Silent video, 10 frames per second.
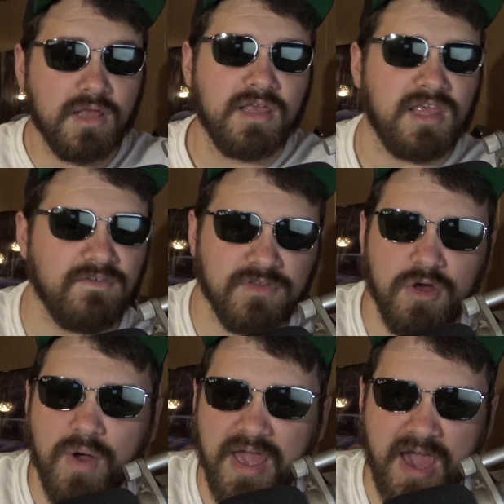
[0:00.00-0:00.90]
Even
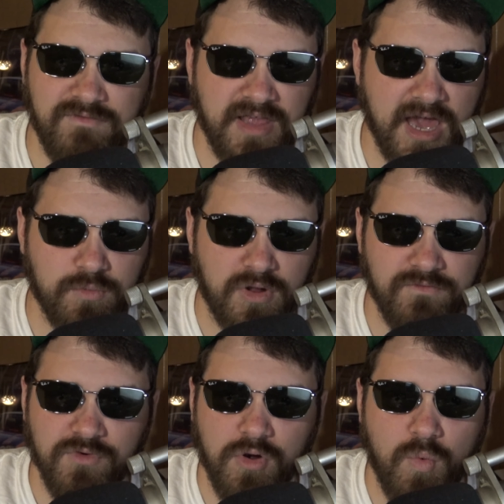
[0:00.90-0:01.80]
though I haven't had one
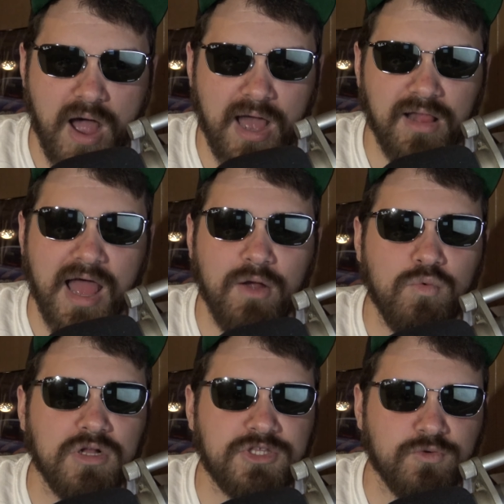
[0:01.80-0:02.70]
for a while, I
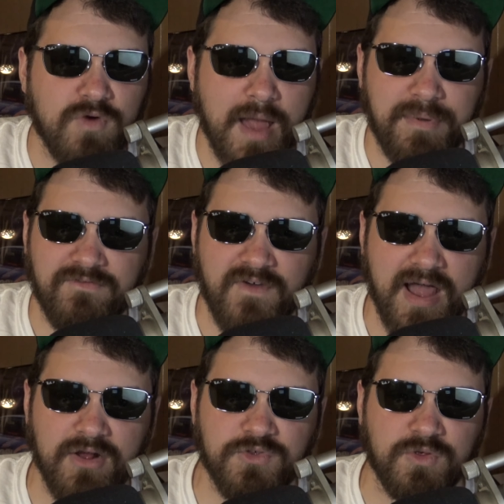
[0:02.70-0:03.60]
want to rapid
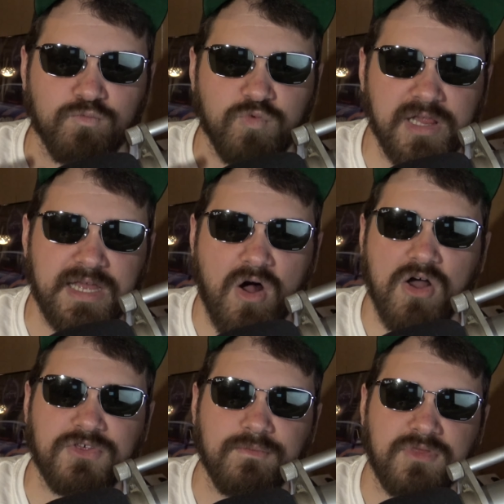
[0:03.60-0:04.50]
fire some really
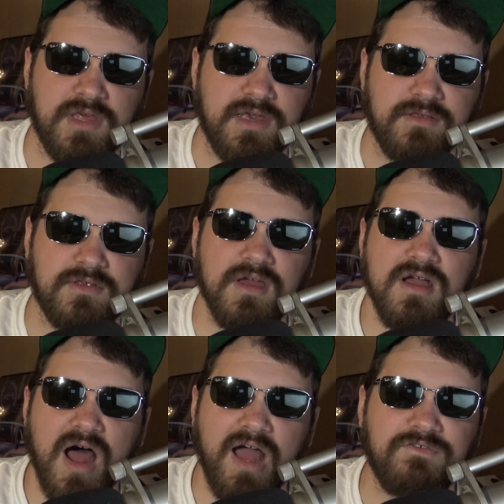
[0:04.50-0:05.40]
awesome things
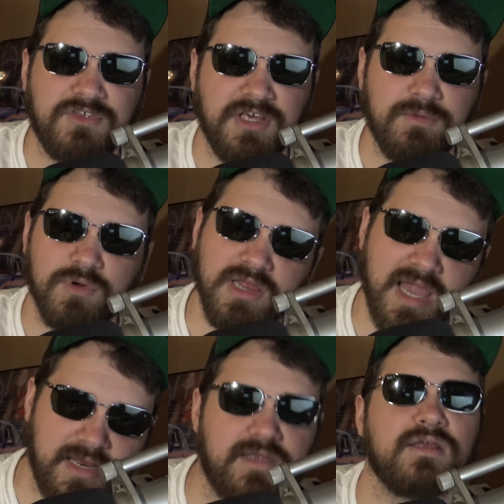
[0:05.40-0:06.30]
I've seen
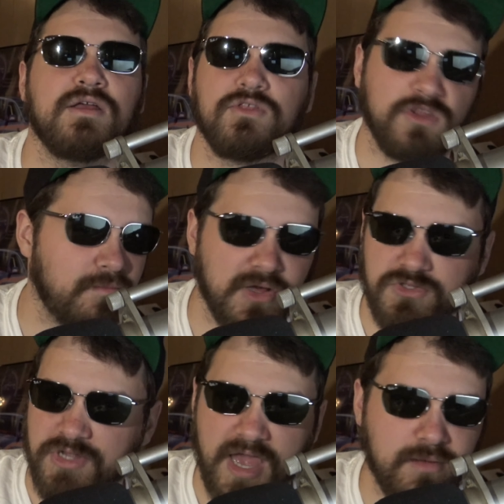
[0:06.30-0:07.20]
related to the
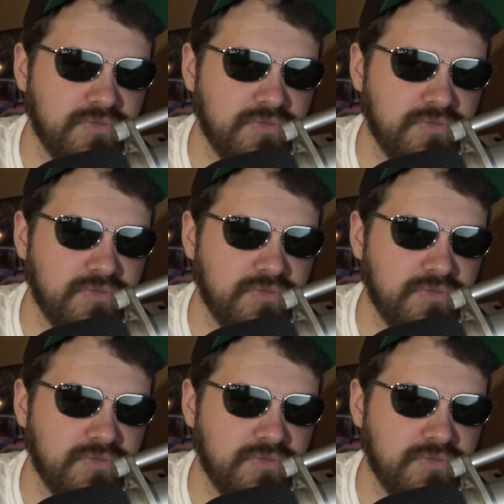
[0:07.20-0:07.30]
Mustang